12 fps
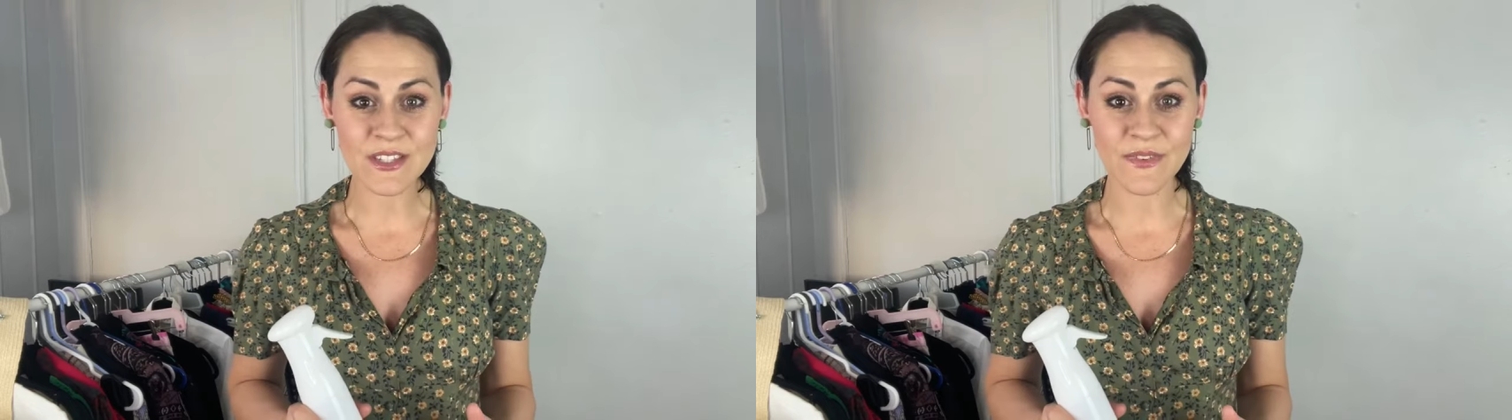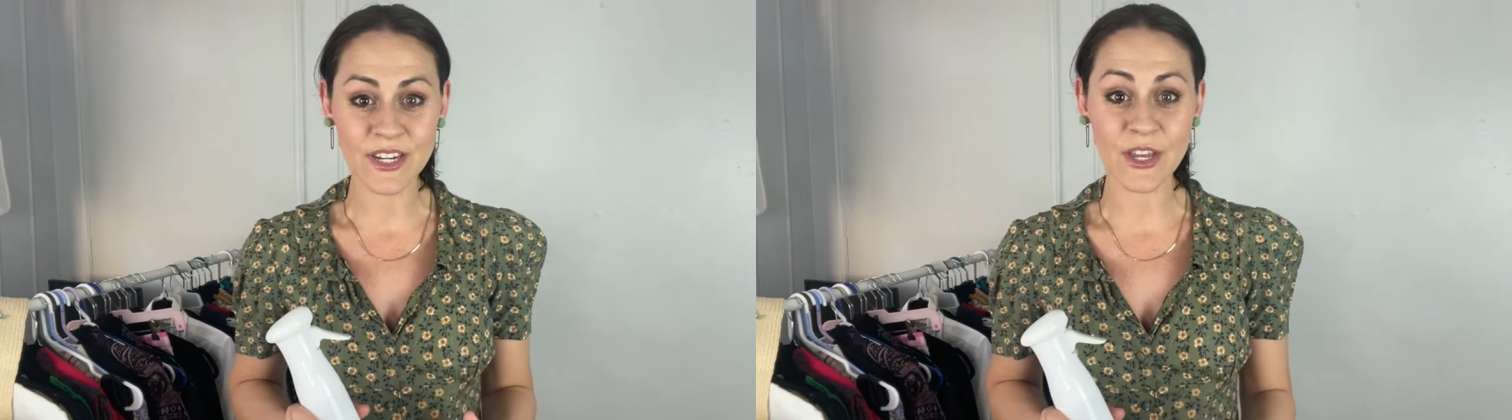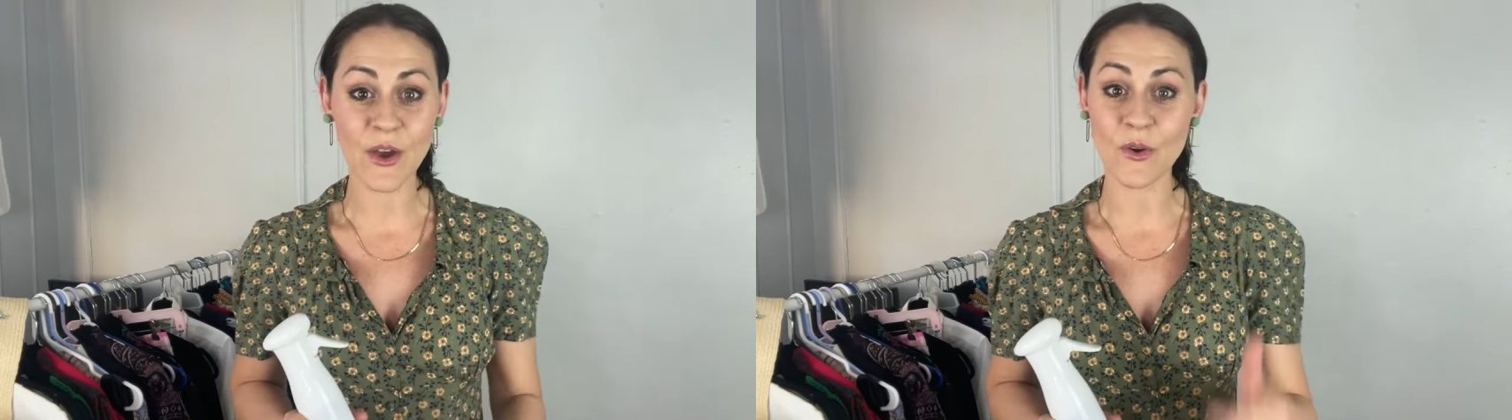
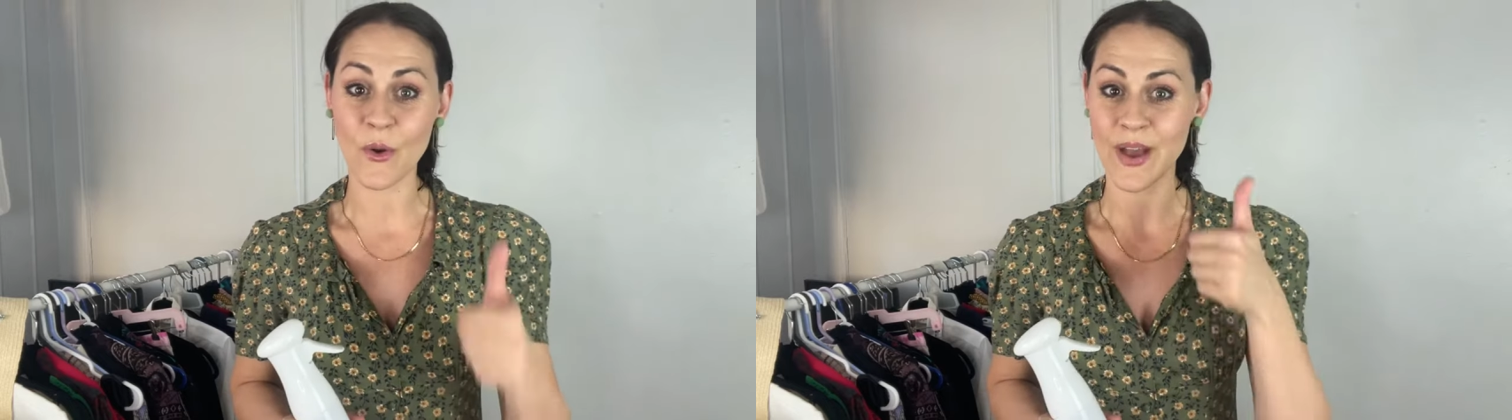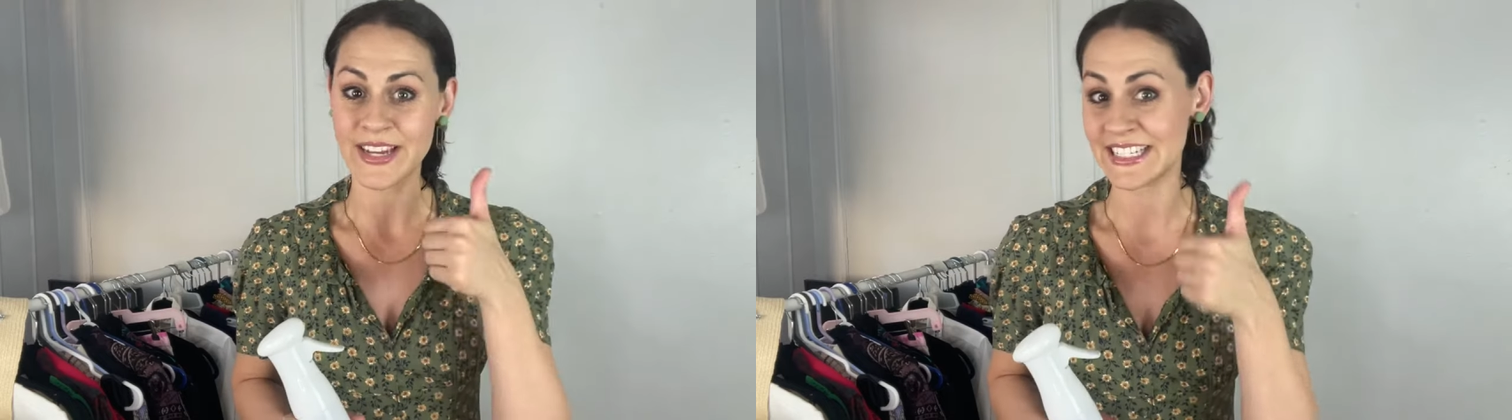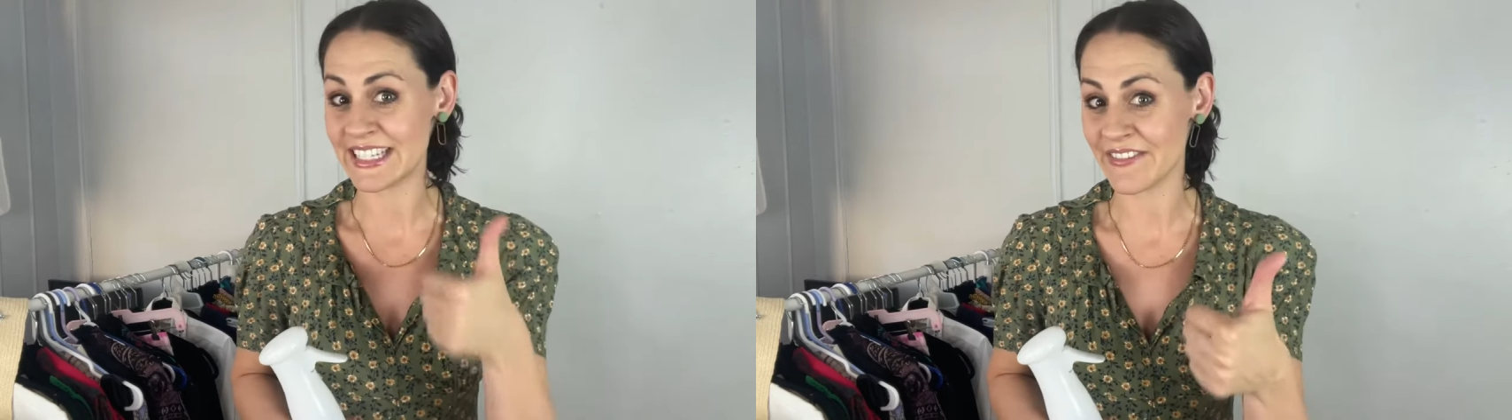video, go ahead
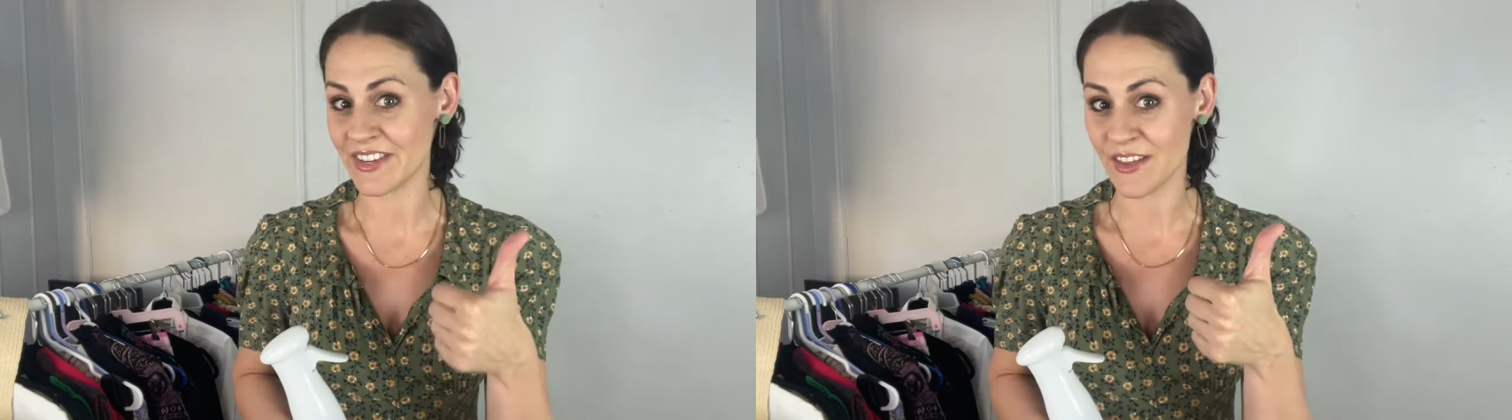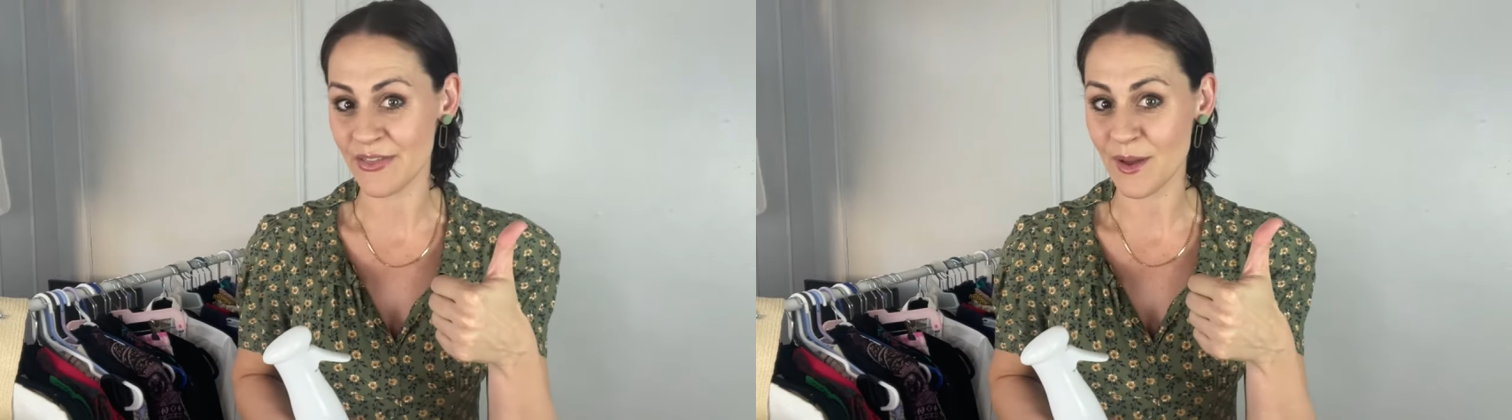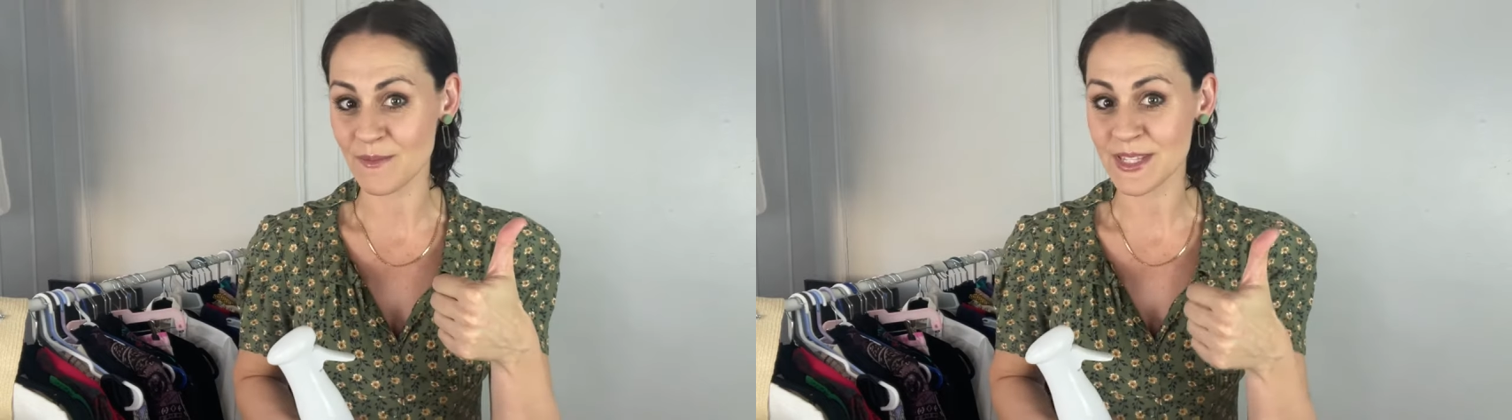and give it a
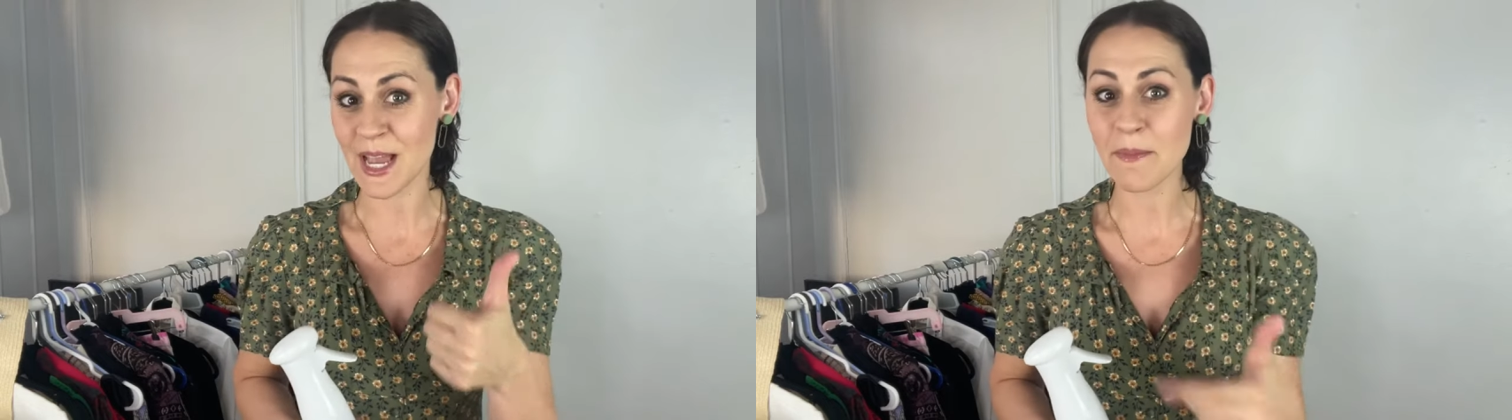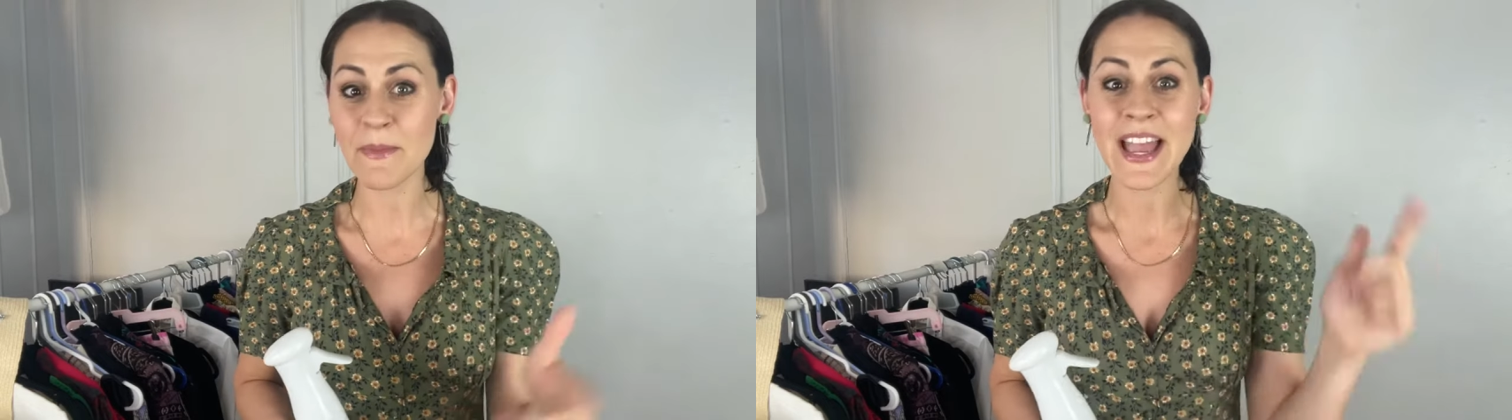thumbs up